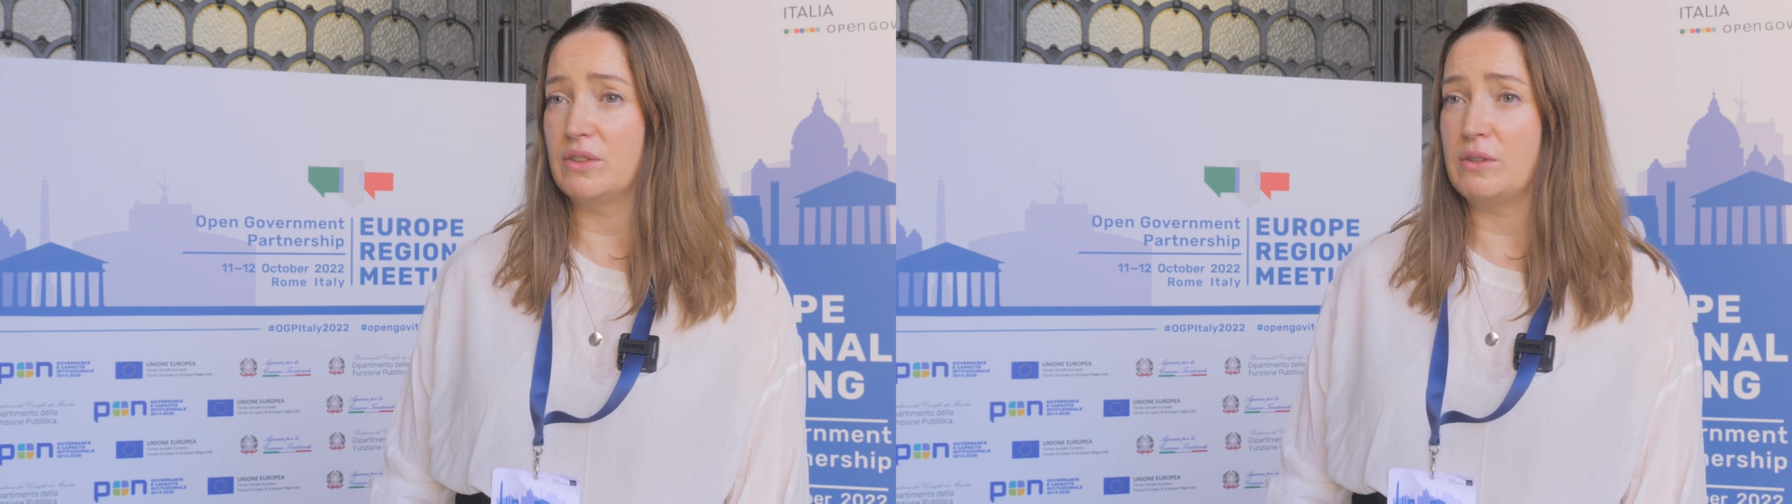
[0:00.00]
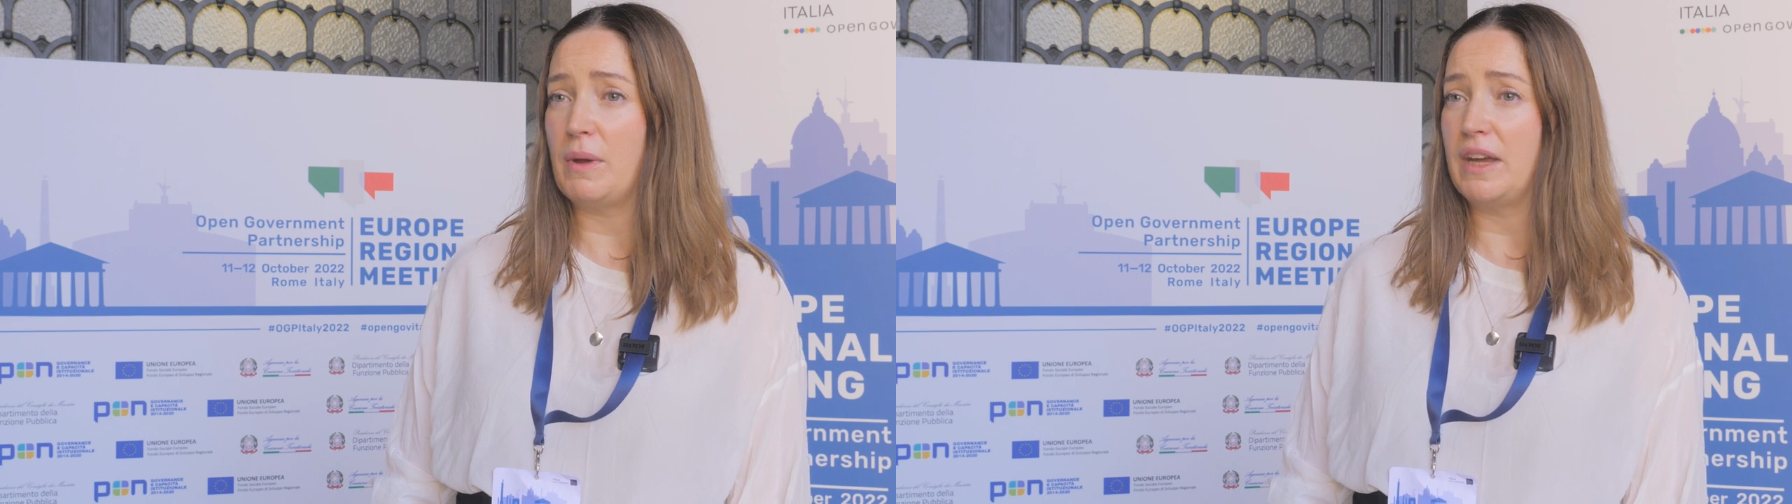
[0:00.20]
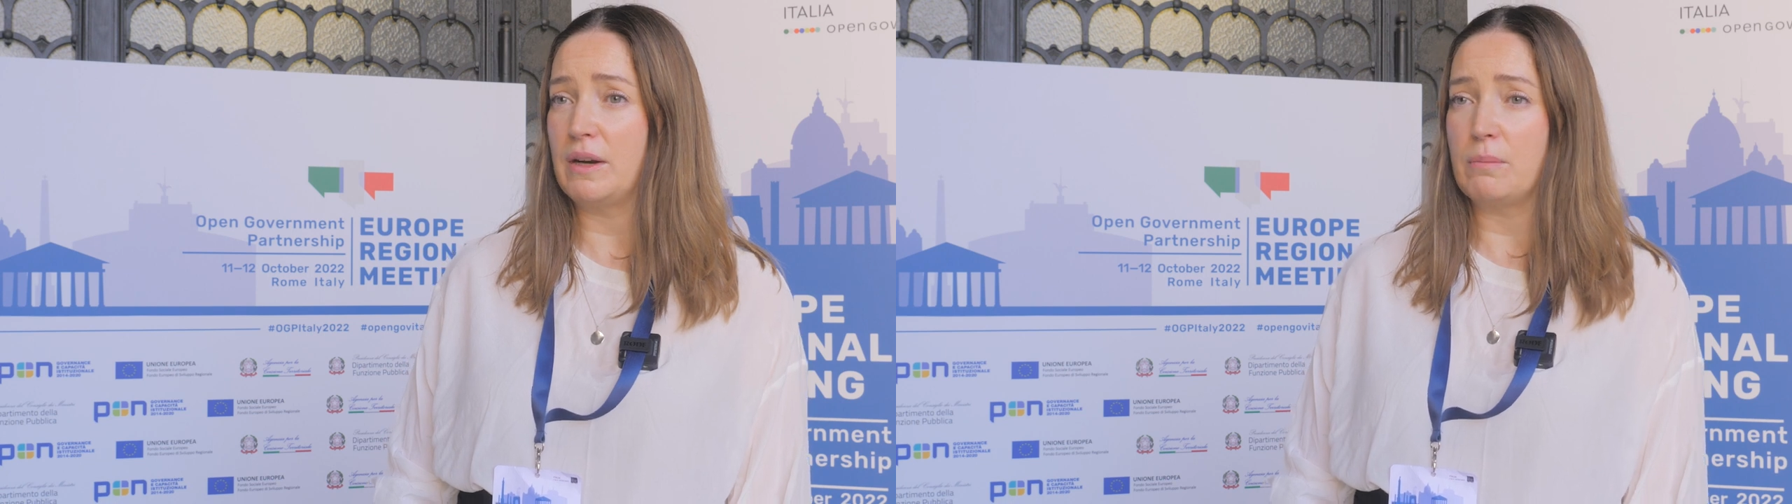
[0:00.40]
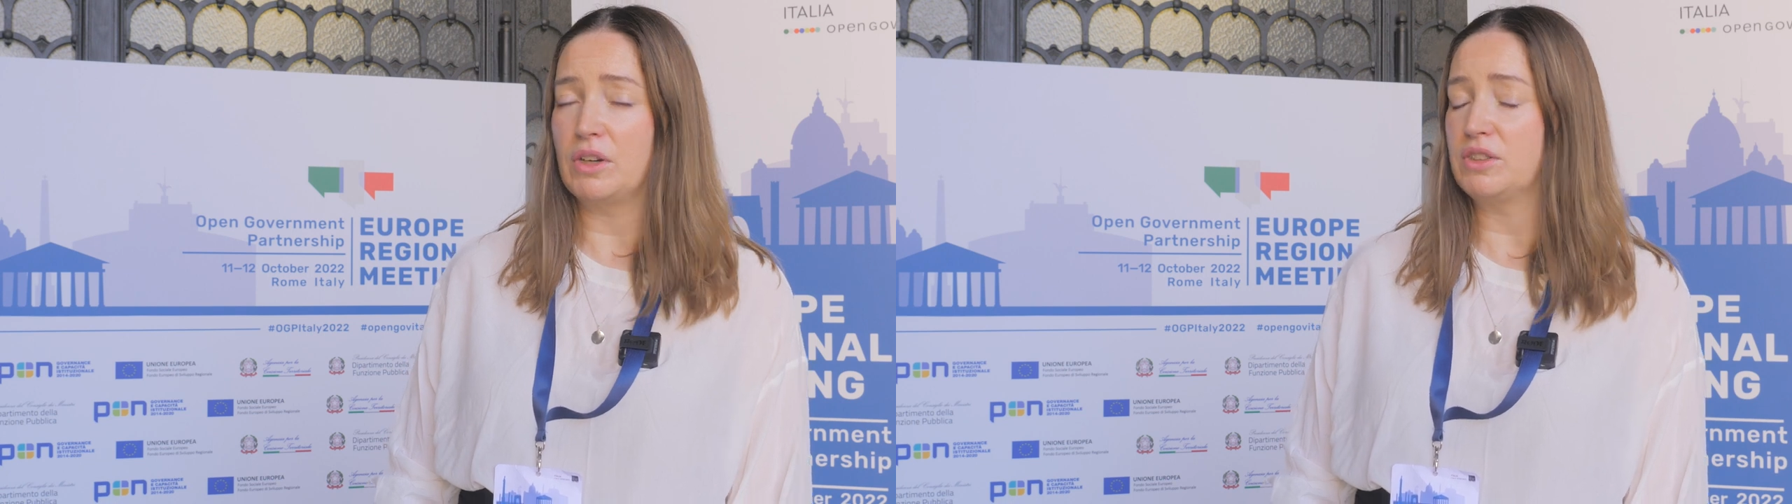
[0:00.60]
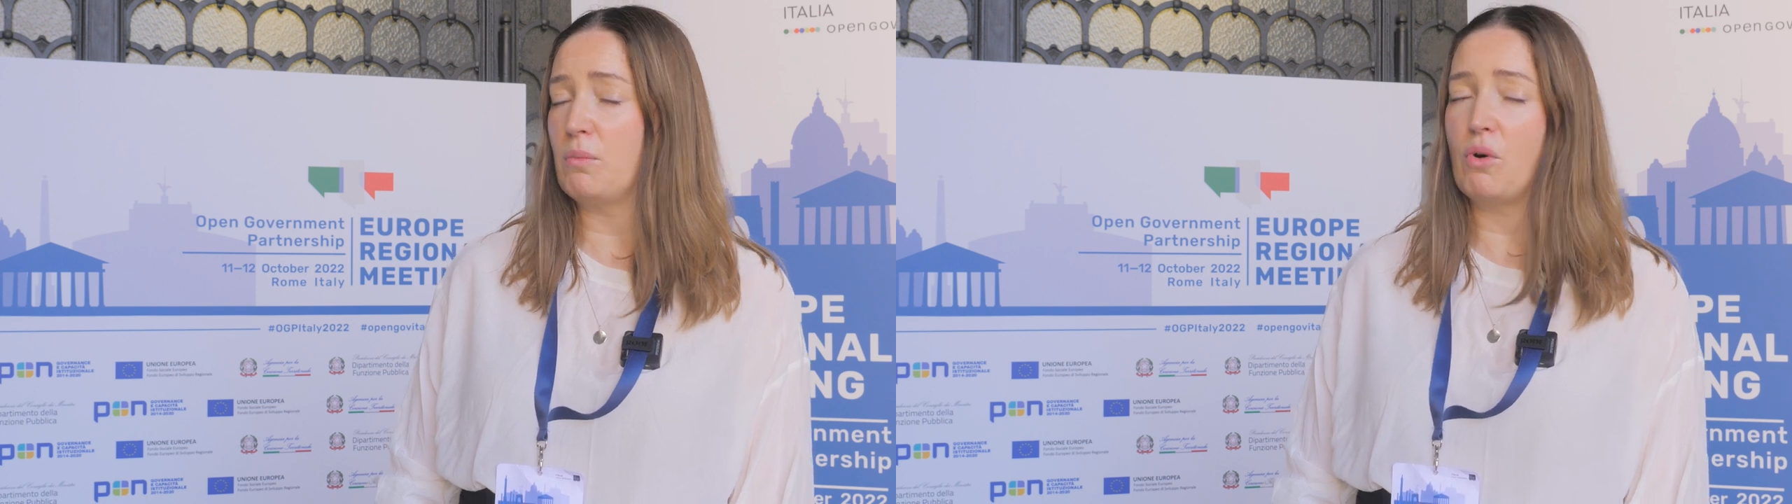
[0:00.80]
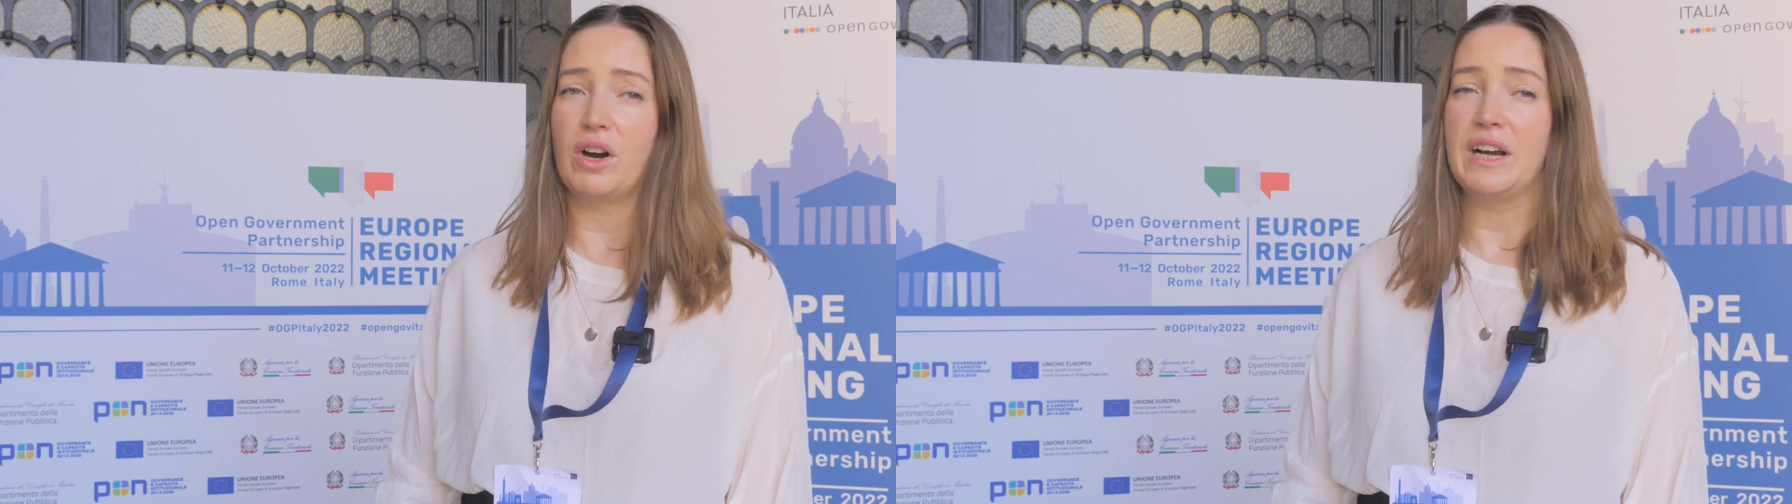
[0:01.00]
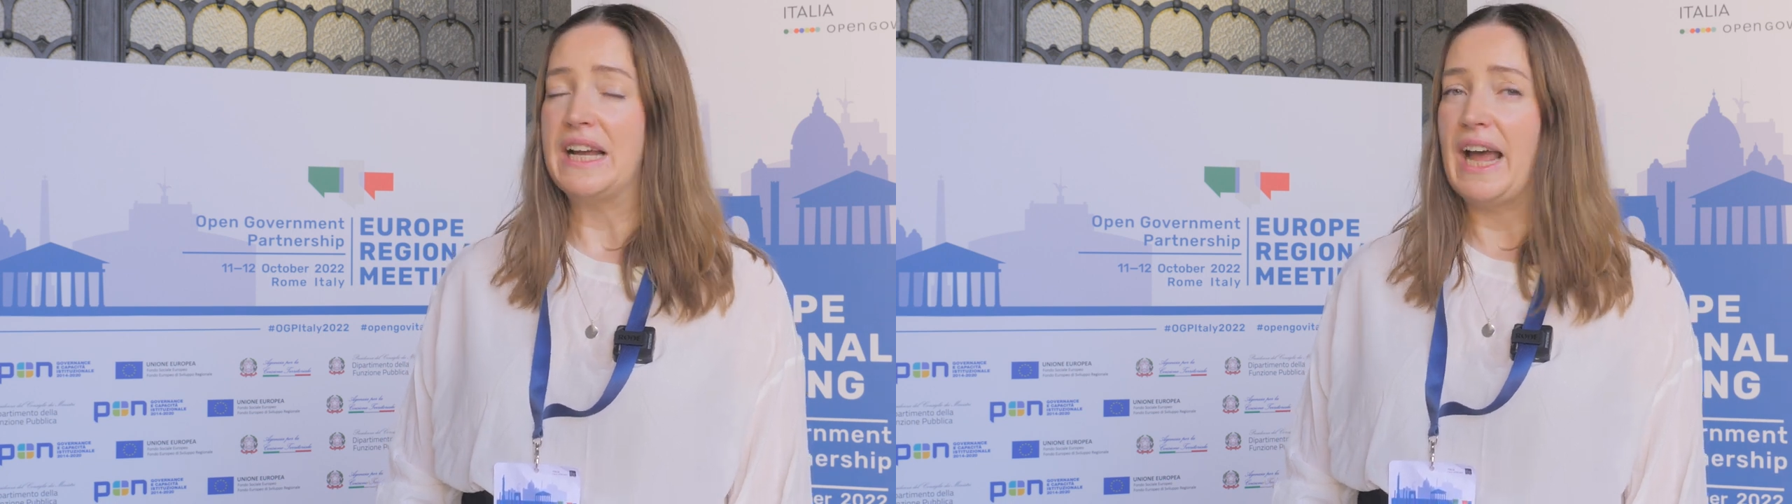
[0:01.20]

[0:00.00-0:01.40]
So to make it a much more